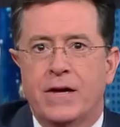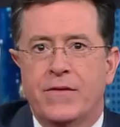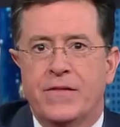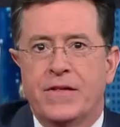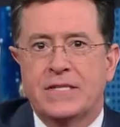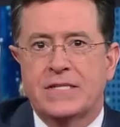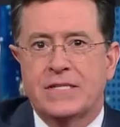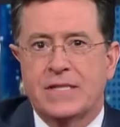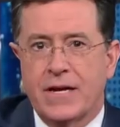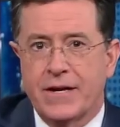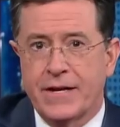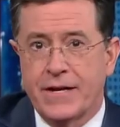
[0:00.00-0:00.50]

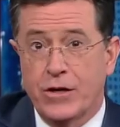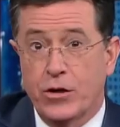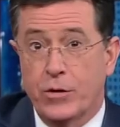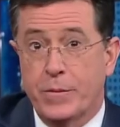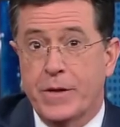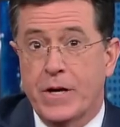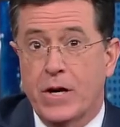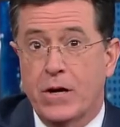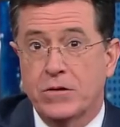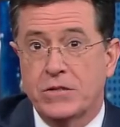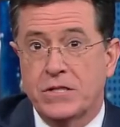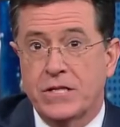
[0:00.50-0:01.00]
This Sunday, he'll
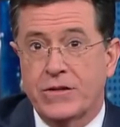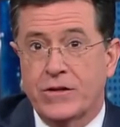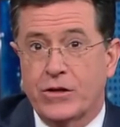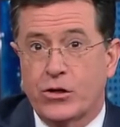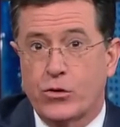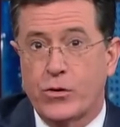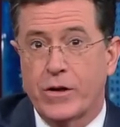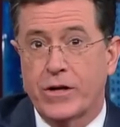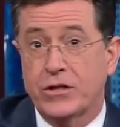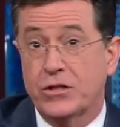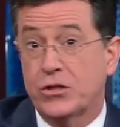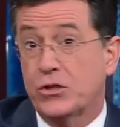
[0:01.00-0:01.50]
be hosting the
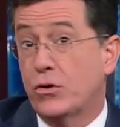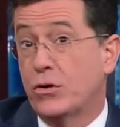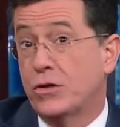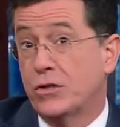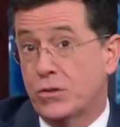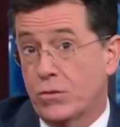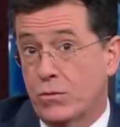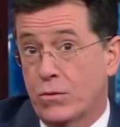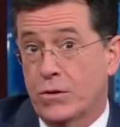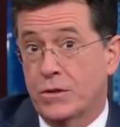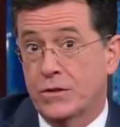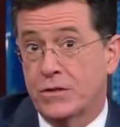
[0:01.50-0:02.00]
Critics'
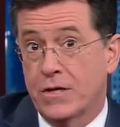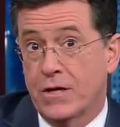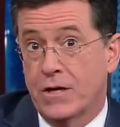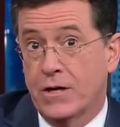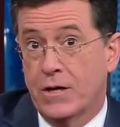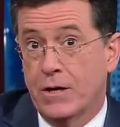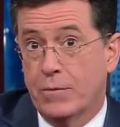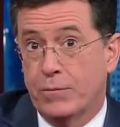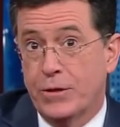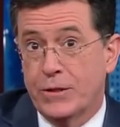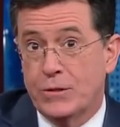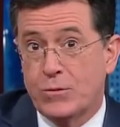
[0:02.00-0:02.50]
Choice Awards.
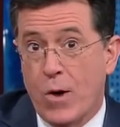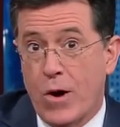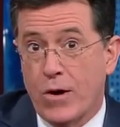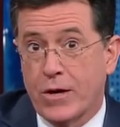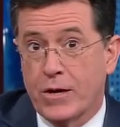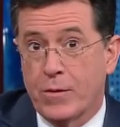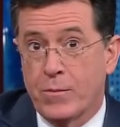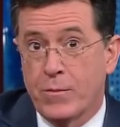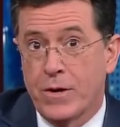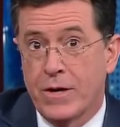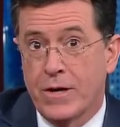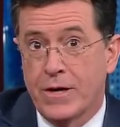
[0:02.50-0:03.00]
Please
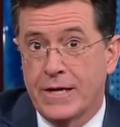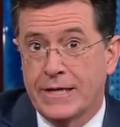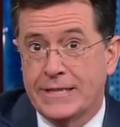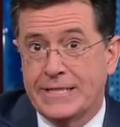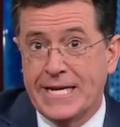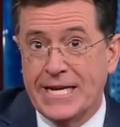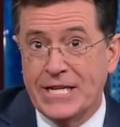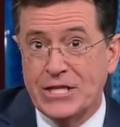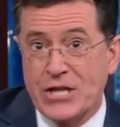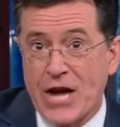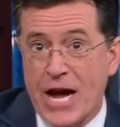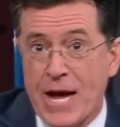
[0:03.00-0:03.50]
welcome
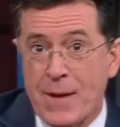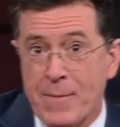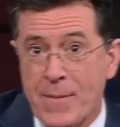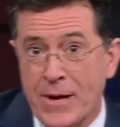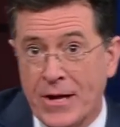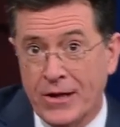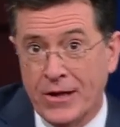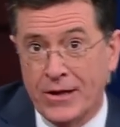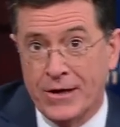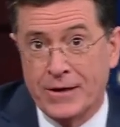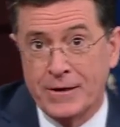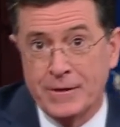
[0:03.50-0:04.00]
T.J.
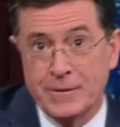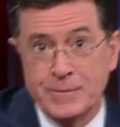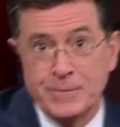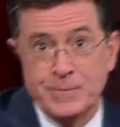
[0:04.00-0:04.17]
Miller.